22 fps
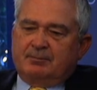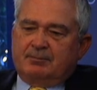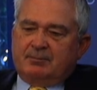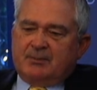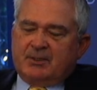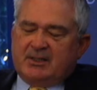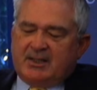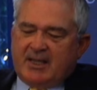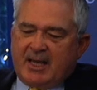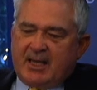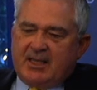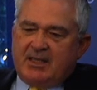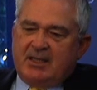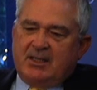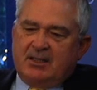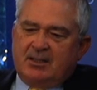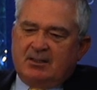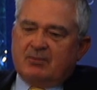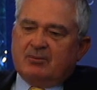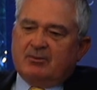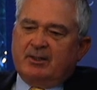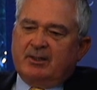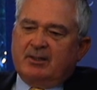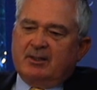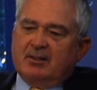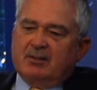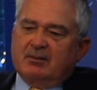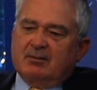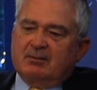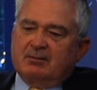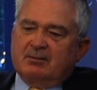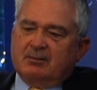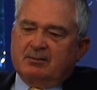today he created,
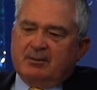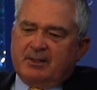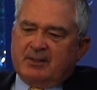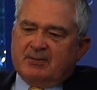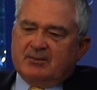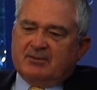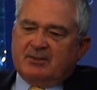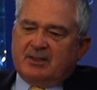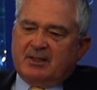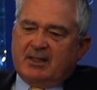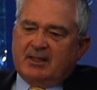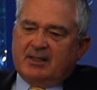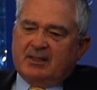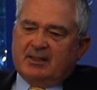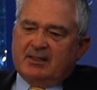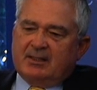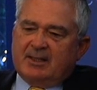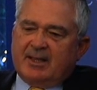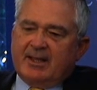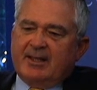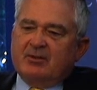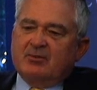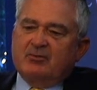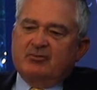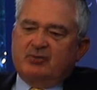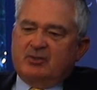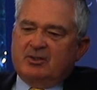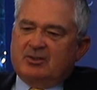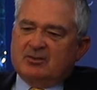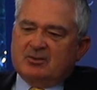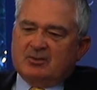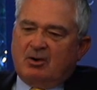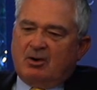or yesterday, an
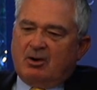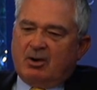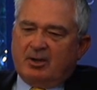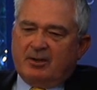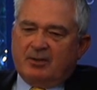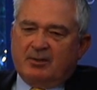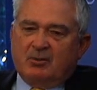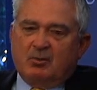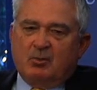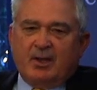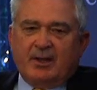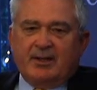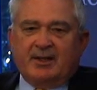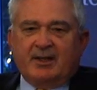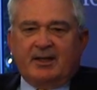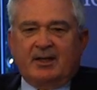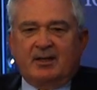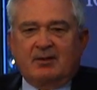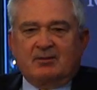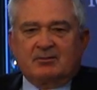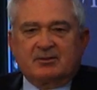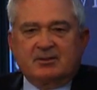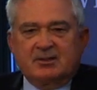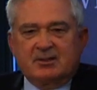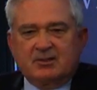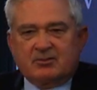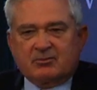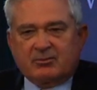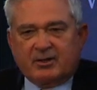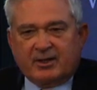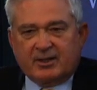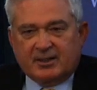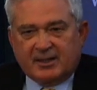energy czar in the White House, and he's
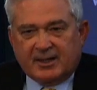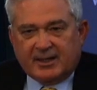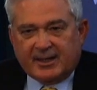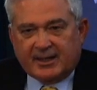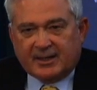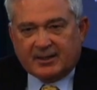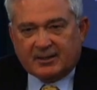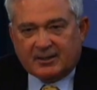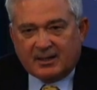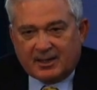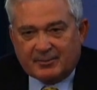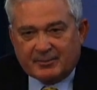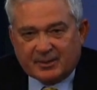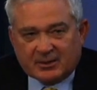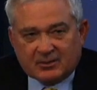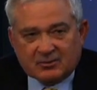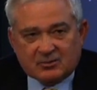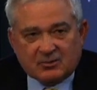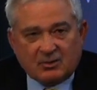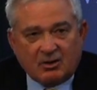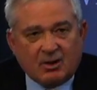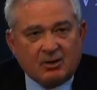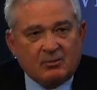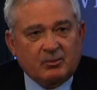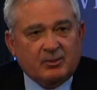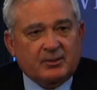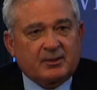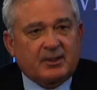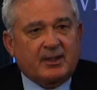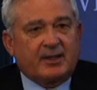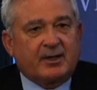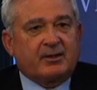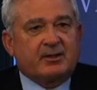created an economic czar
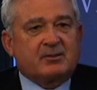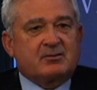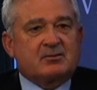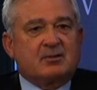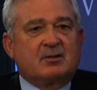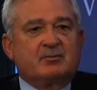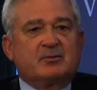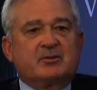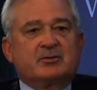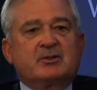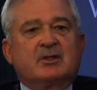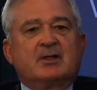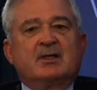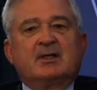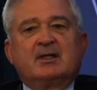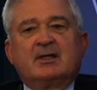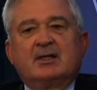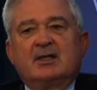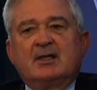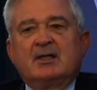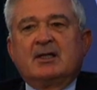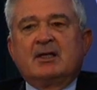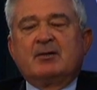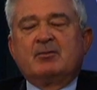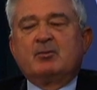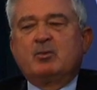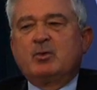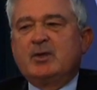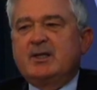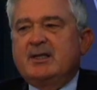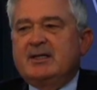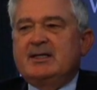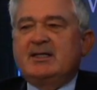with Larry Summers.
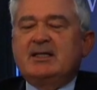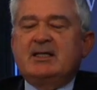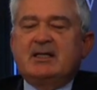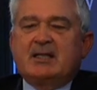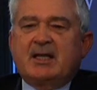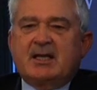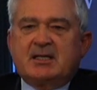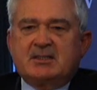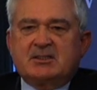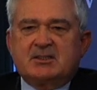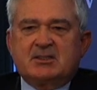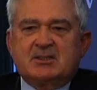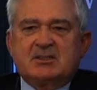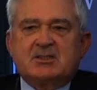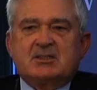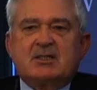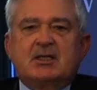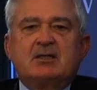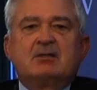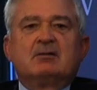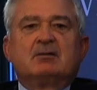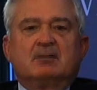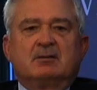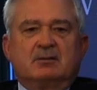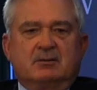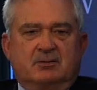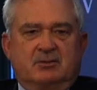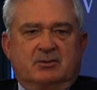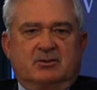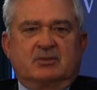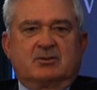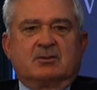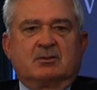We need a
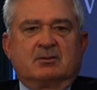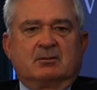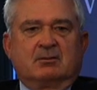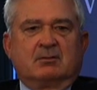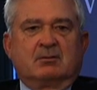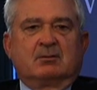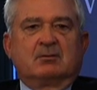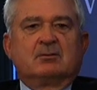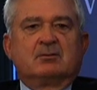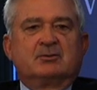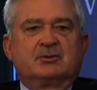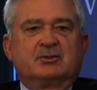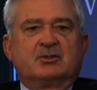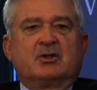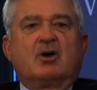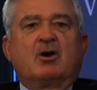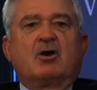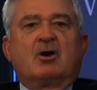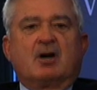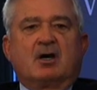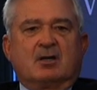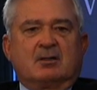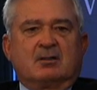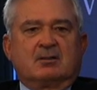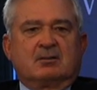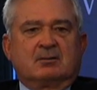skills czar